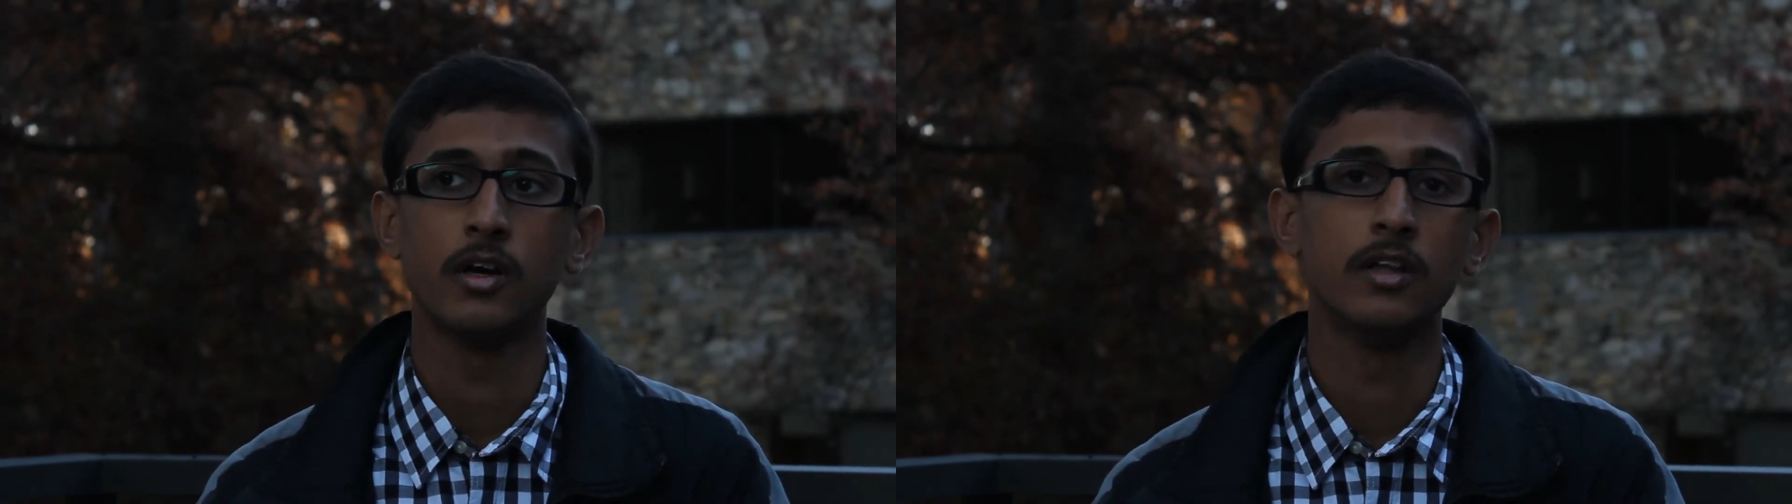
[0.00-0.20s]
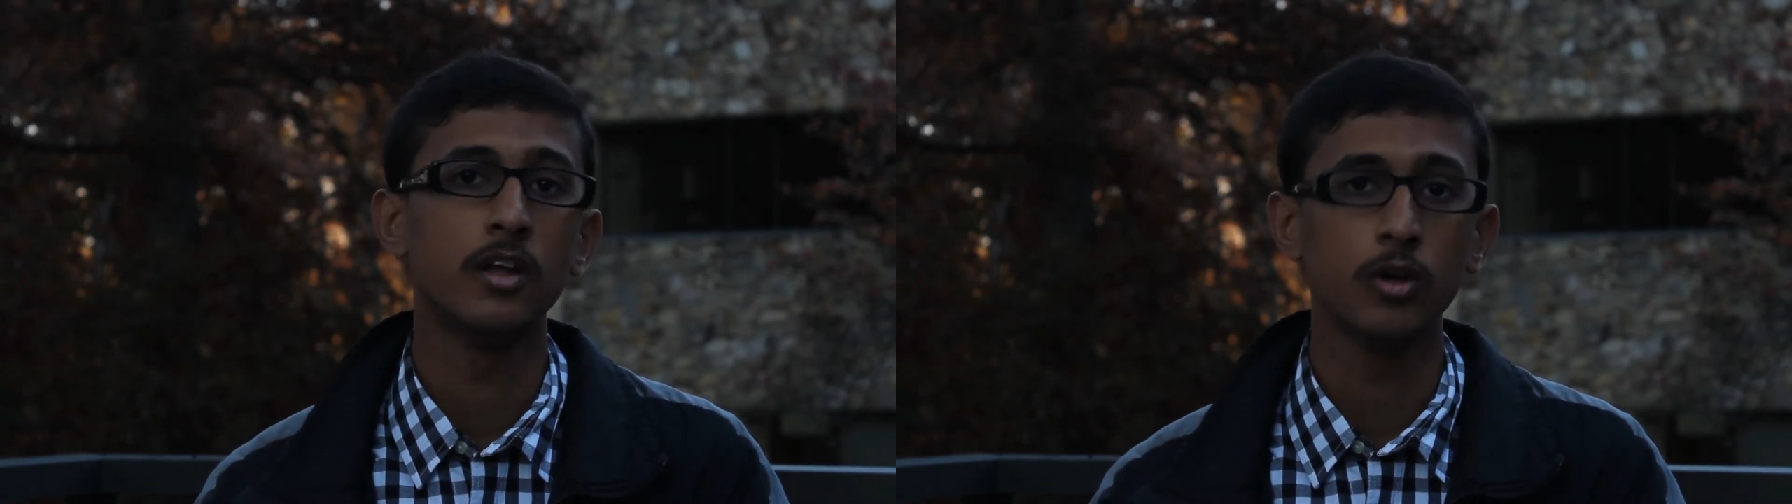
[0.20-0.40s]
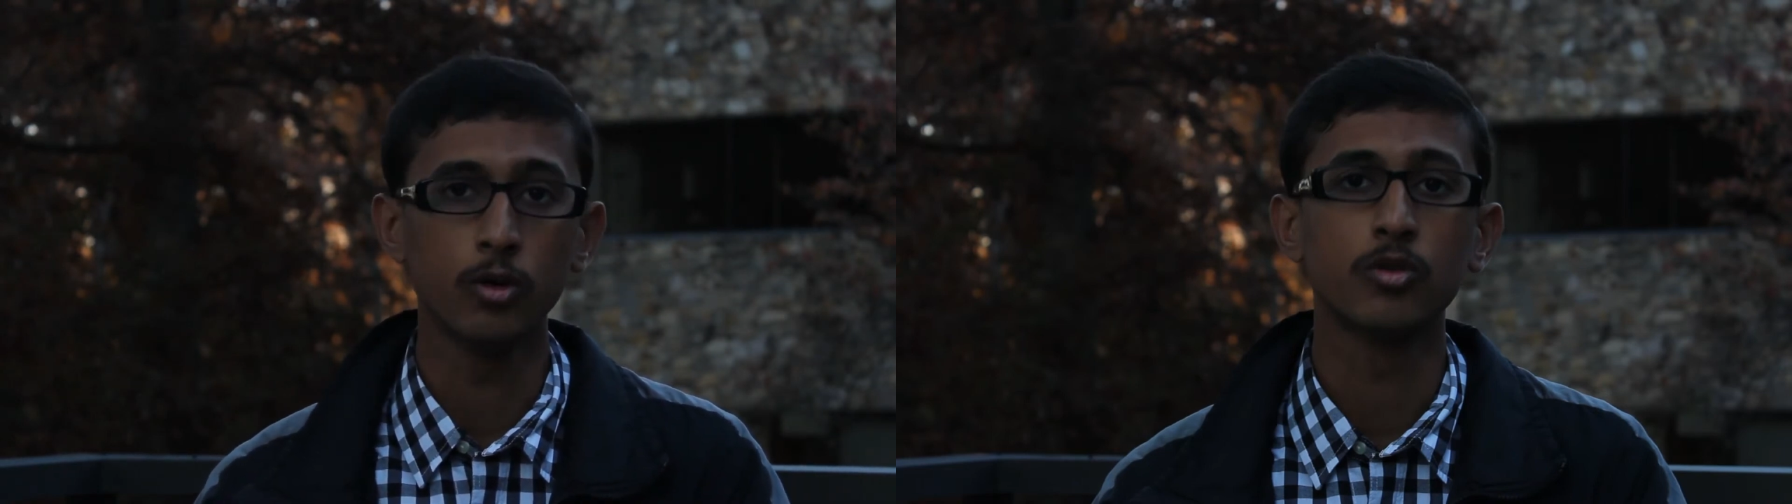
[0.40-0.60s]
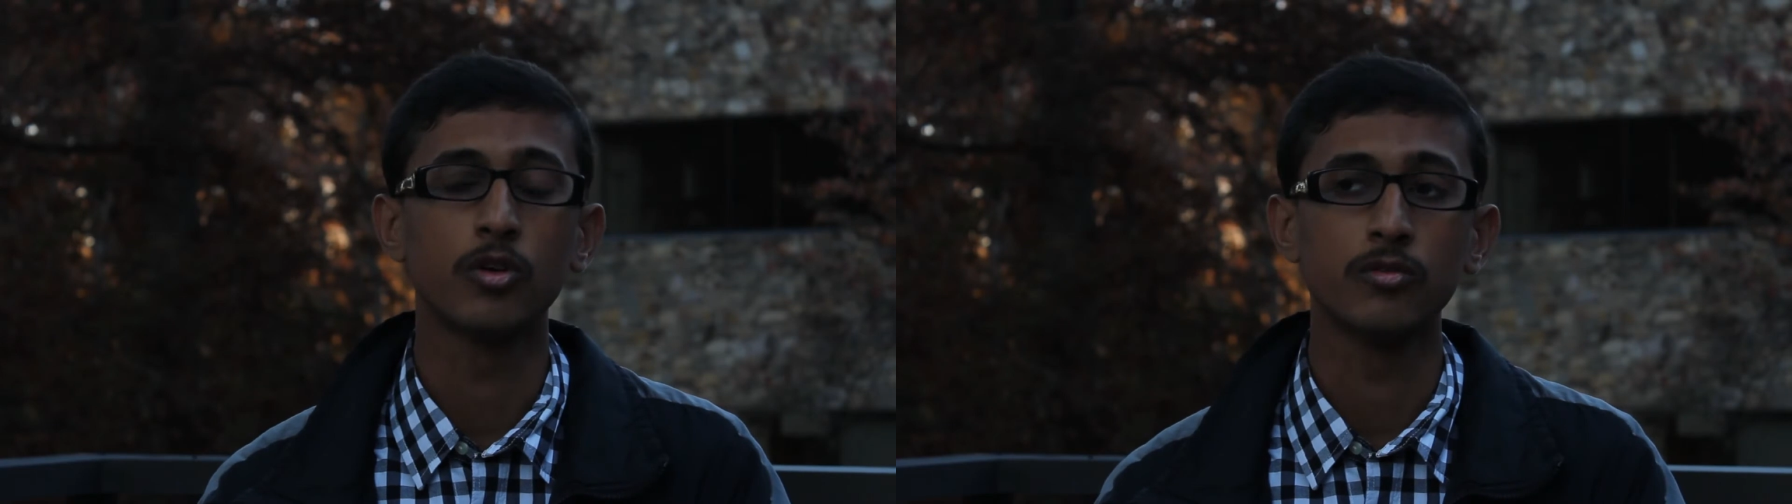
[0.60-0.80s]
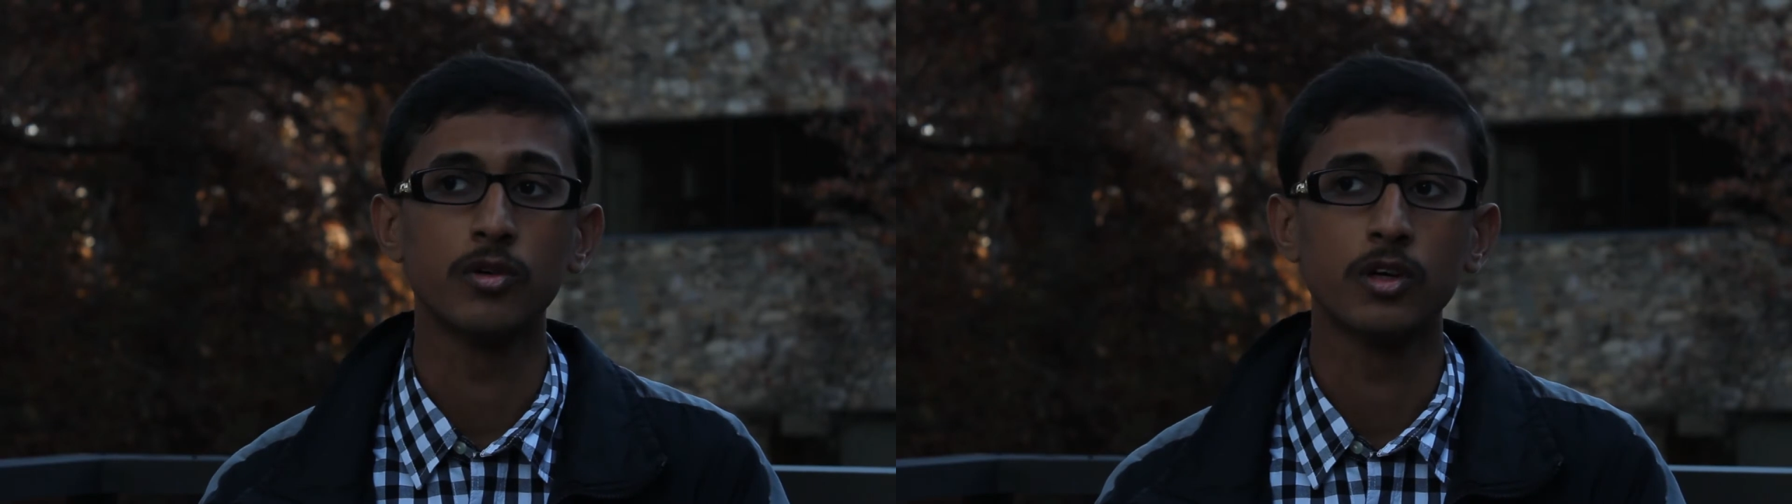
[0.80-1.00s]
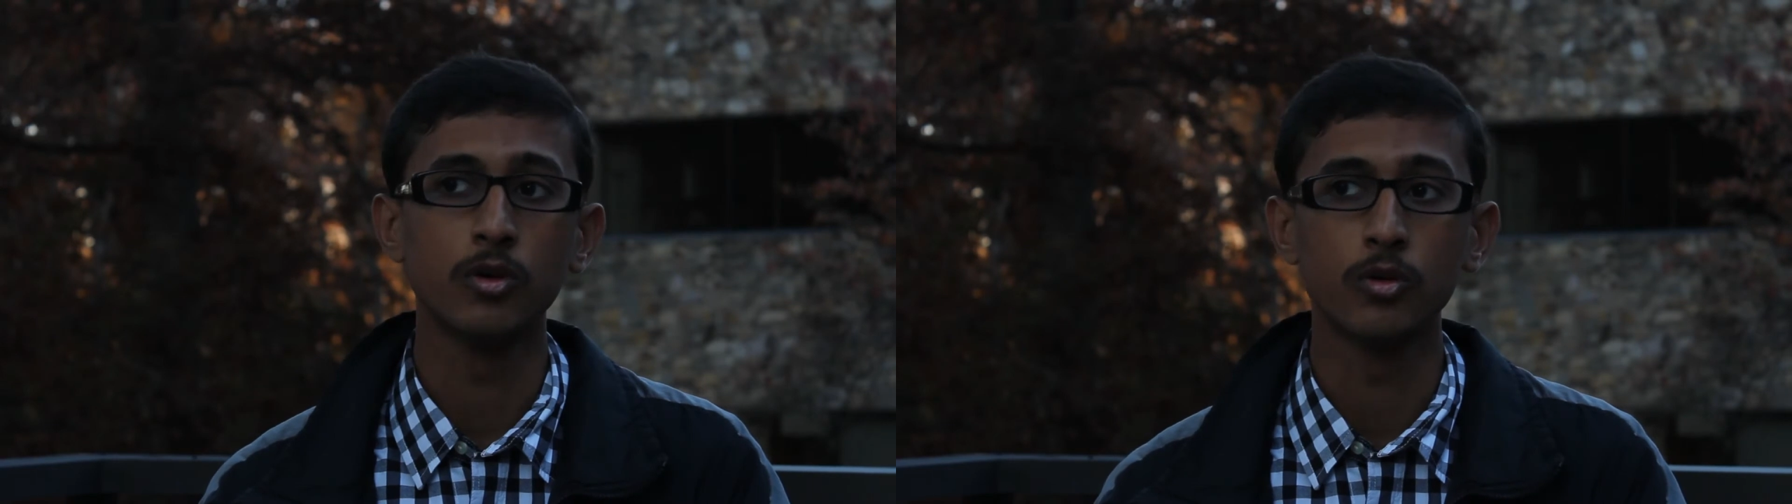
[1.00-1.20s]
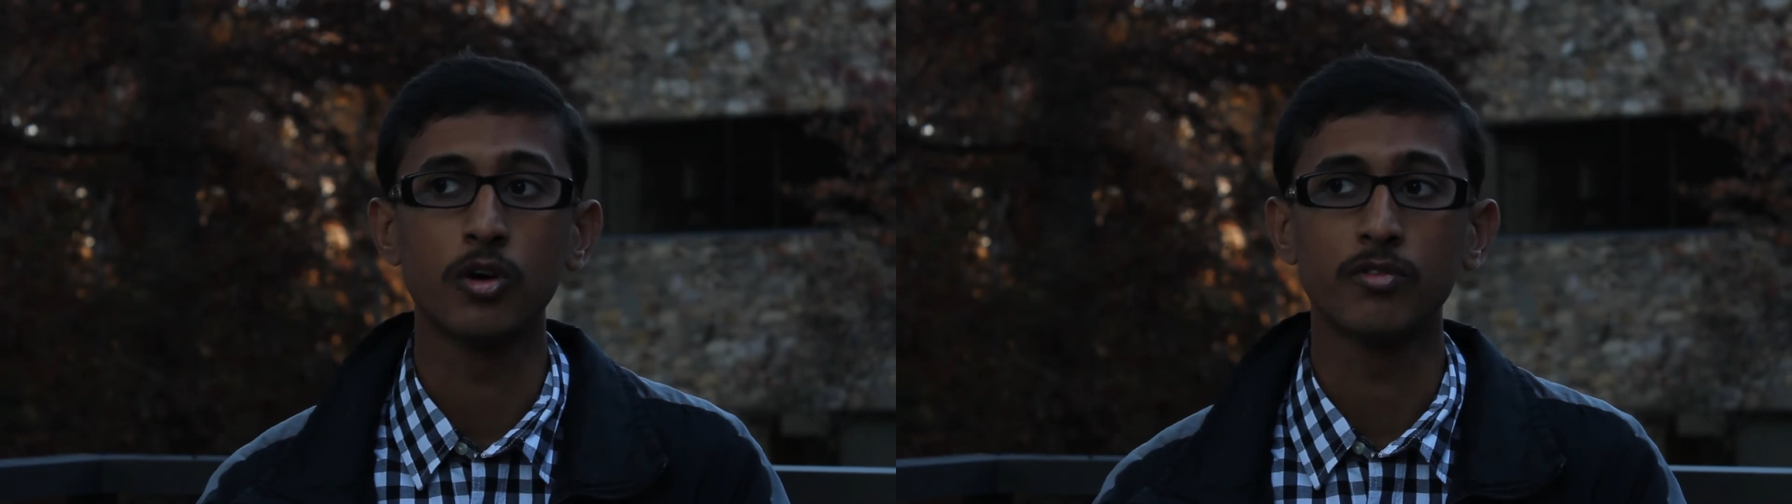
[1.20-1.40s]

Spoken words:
in the youth